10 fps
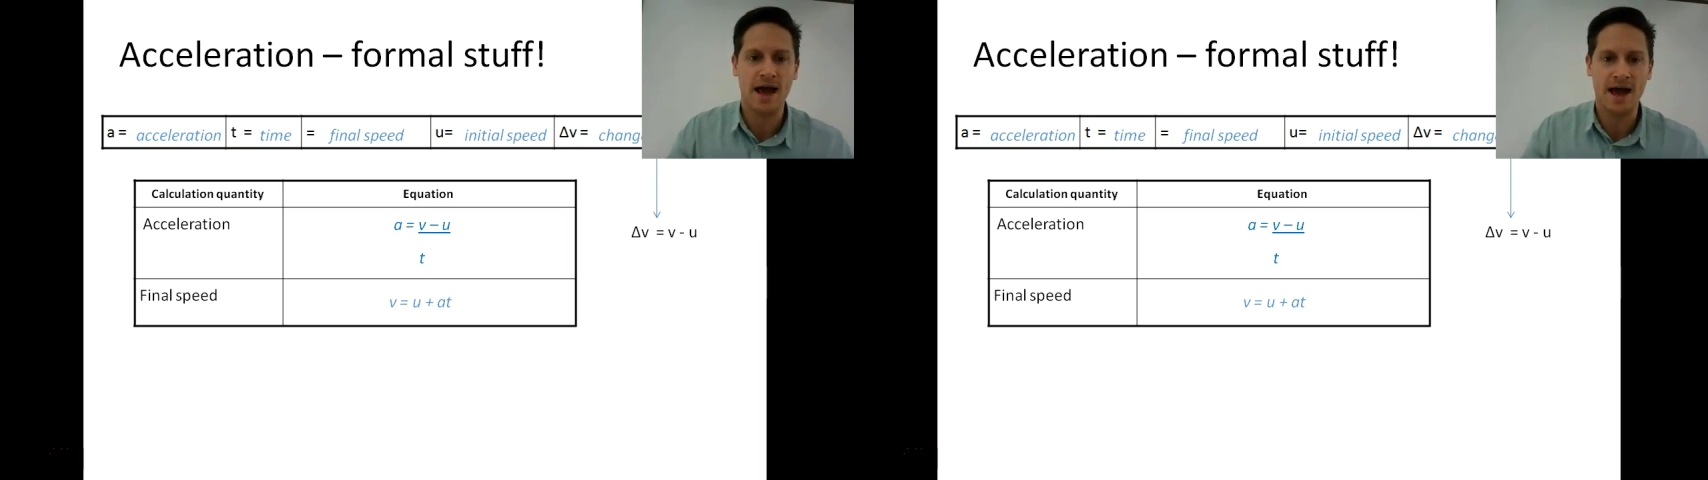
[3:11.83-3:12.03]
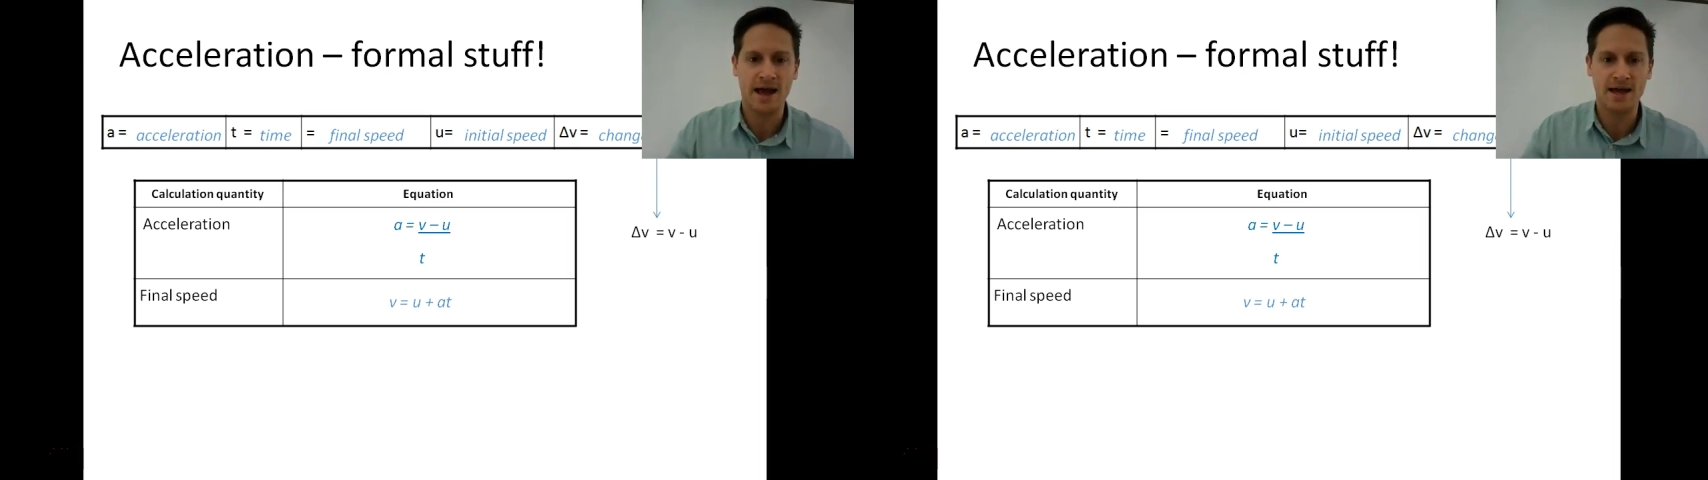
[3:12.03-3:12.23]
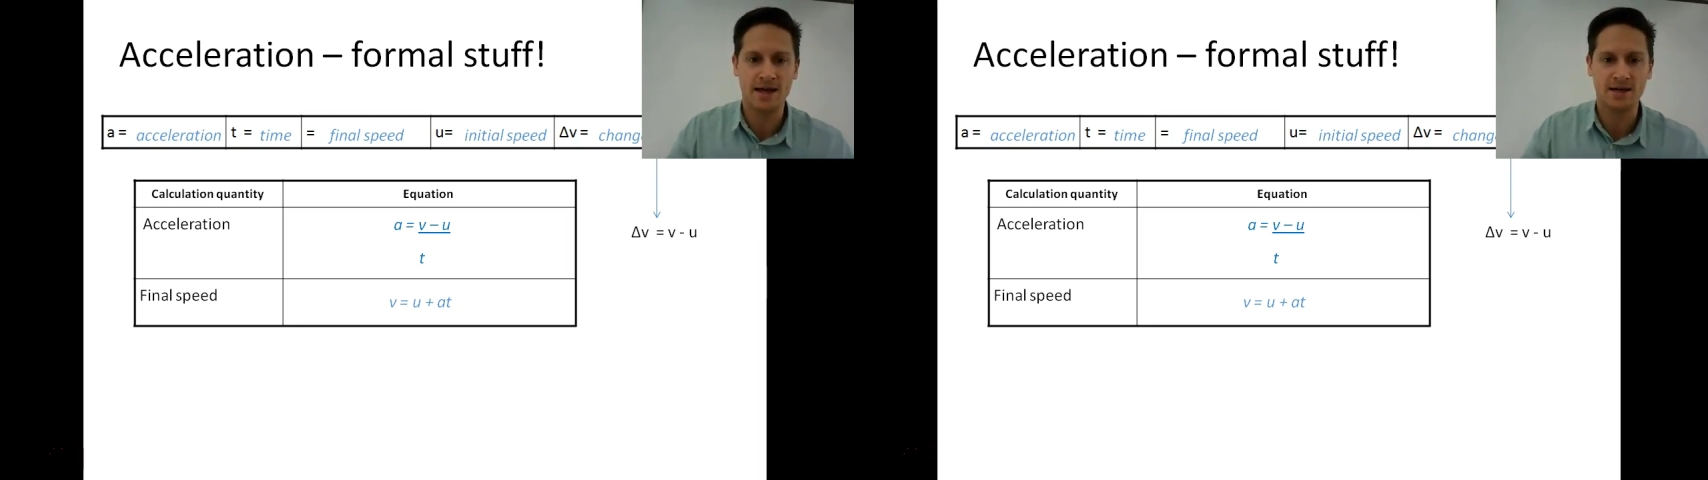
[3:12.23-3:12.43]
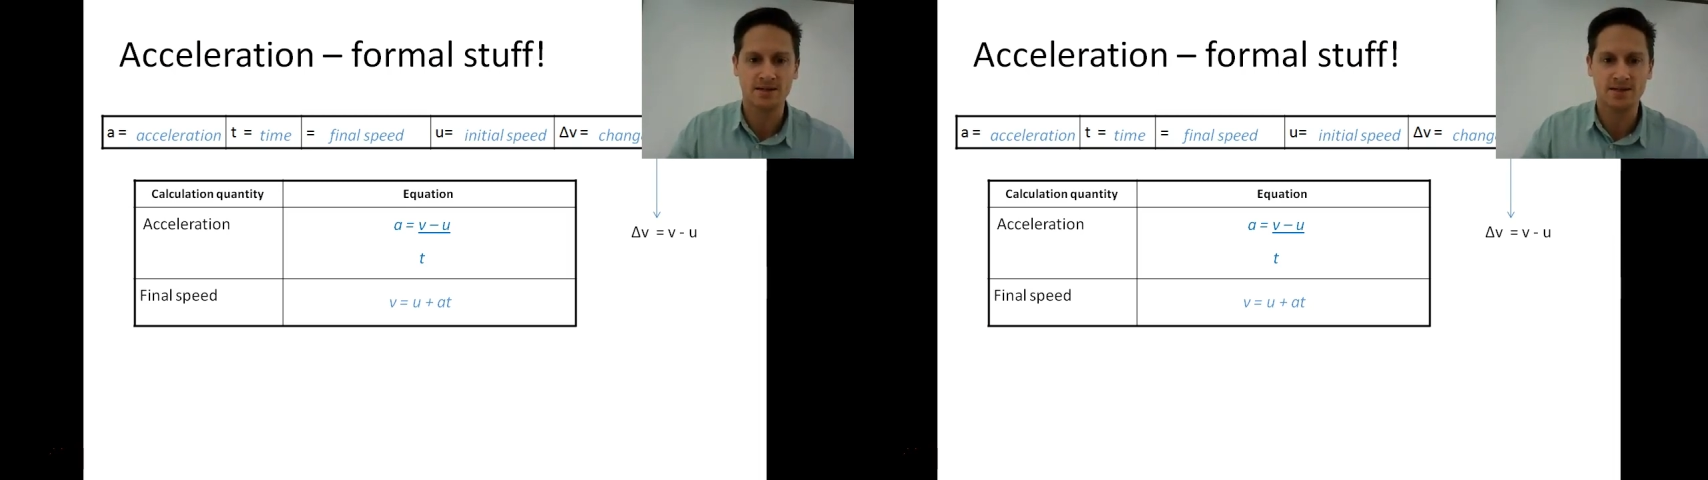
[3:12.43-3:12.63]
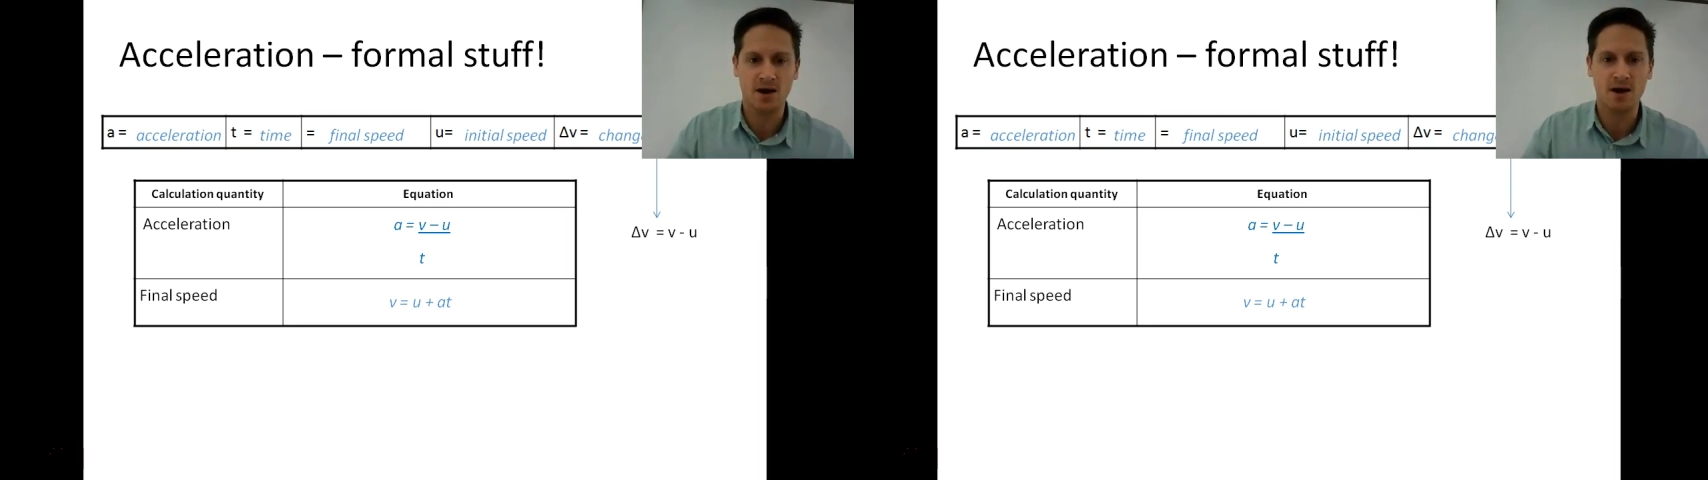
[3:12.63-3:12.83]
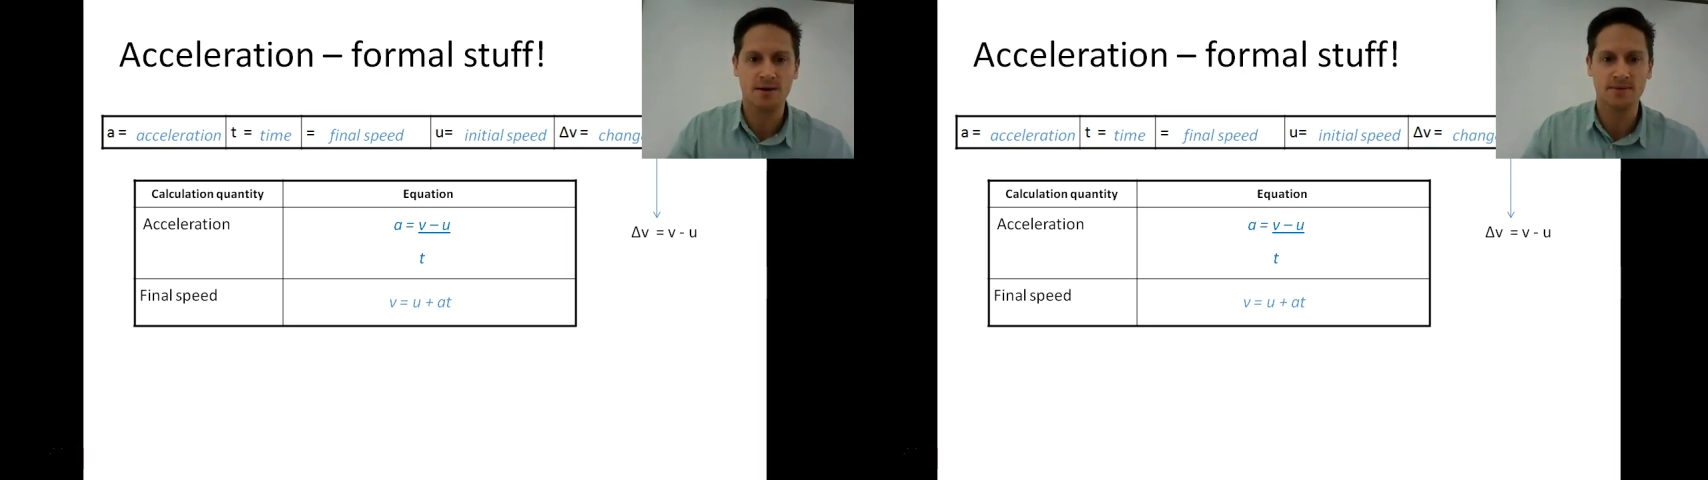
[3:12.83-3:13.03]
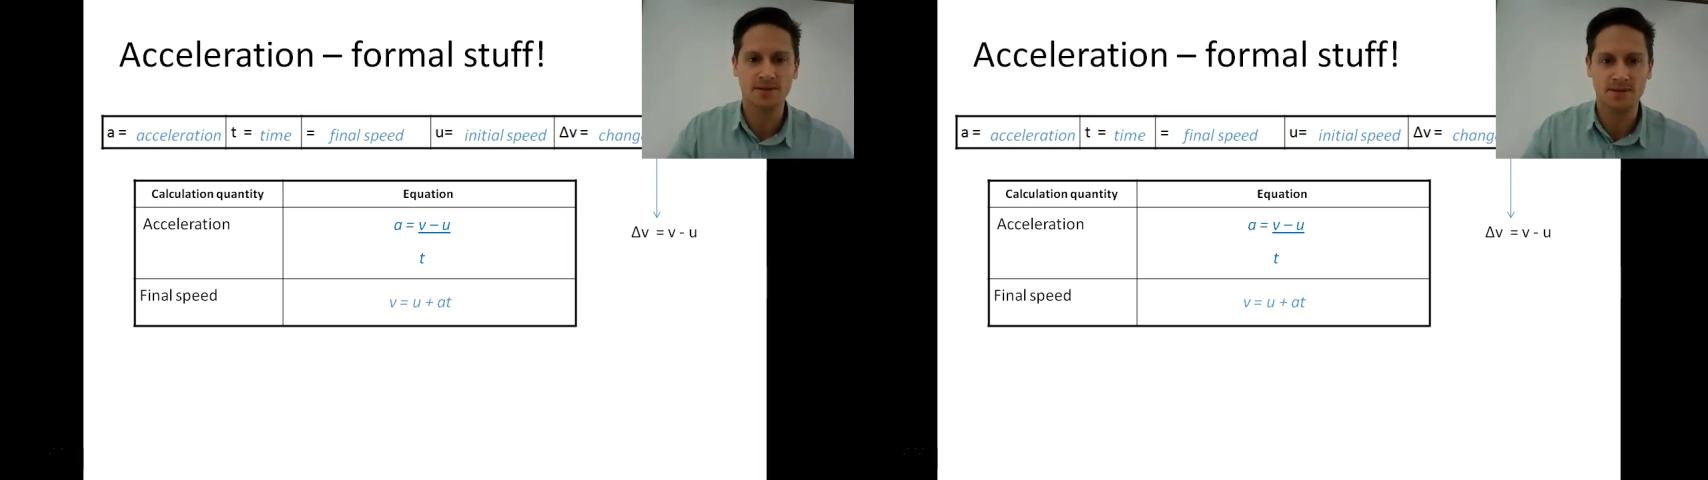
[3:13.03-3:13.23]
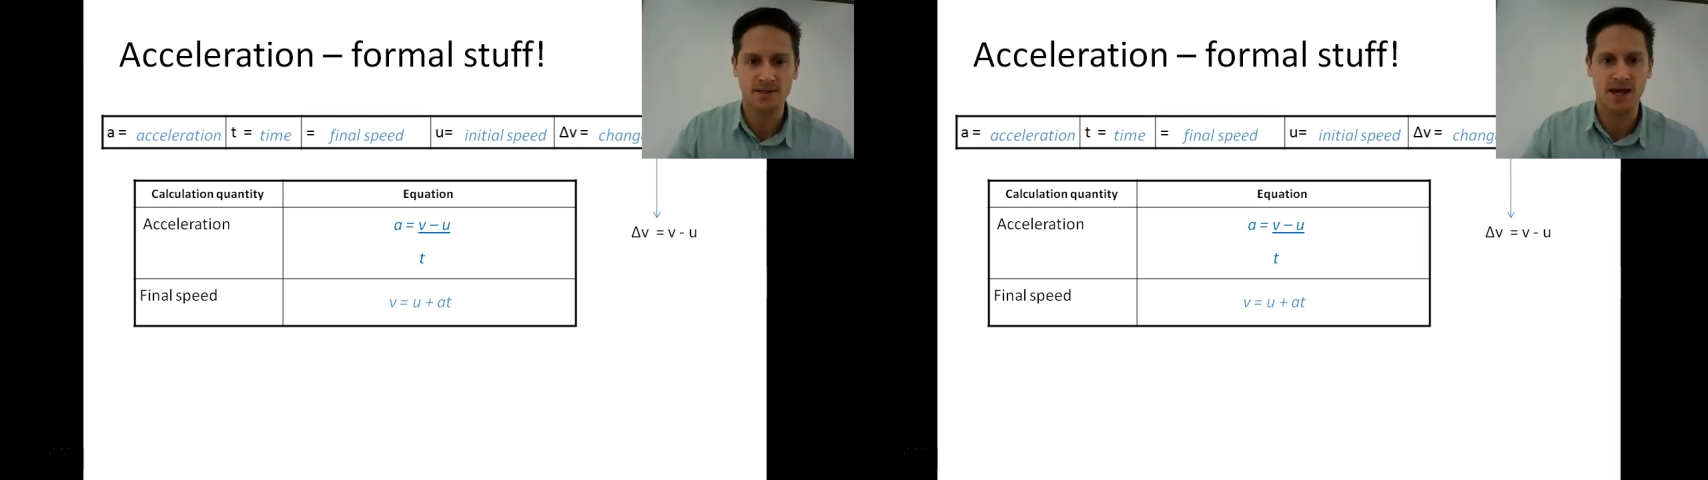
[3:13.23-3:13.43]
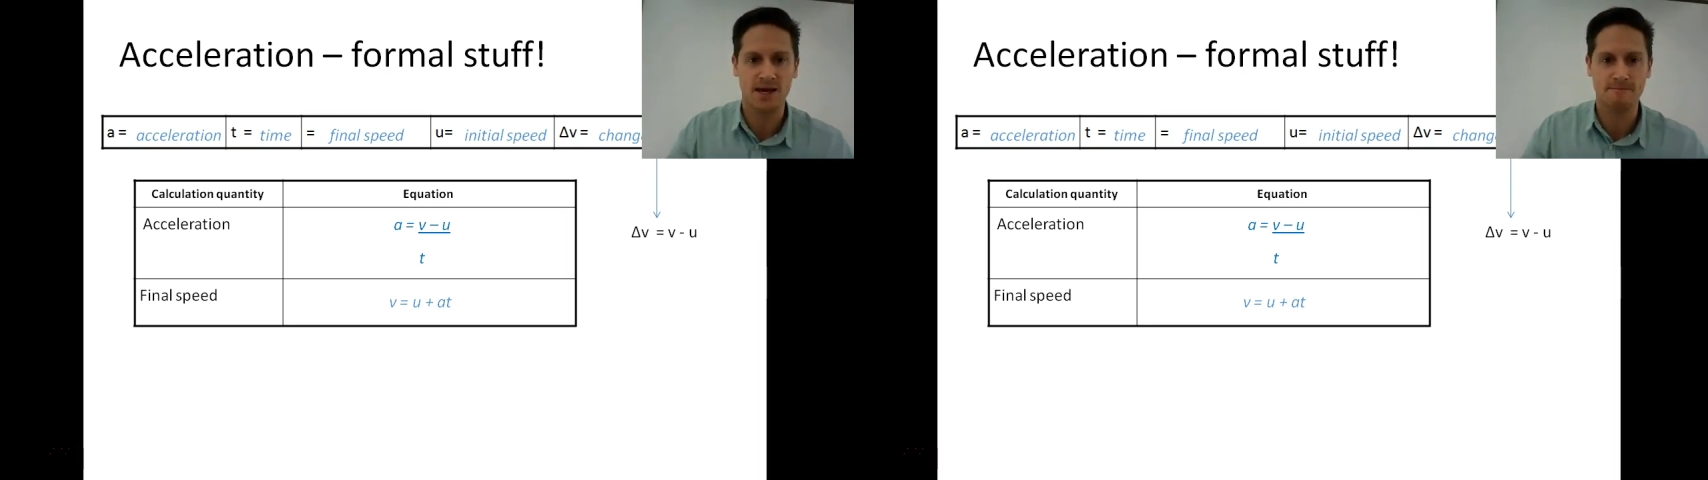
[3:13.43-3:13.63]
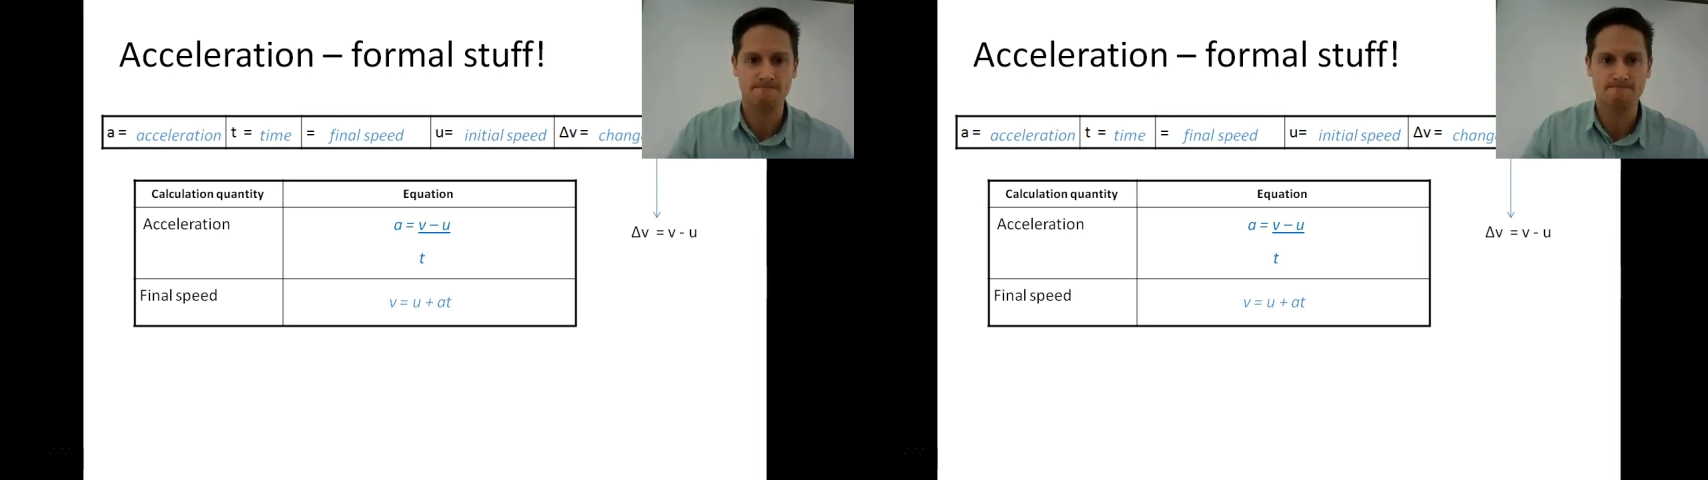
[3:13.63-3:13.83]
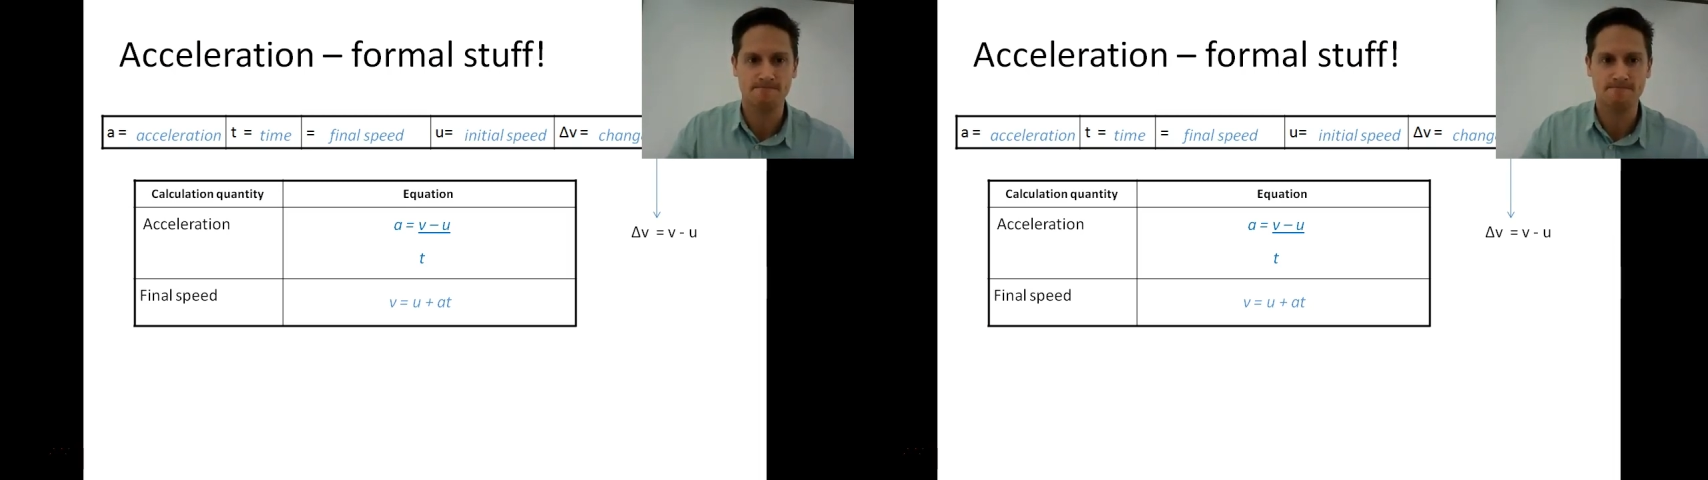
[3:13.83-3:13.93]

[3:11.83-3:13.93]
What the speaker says: A times T.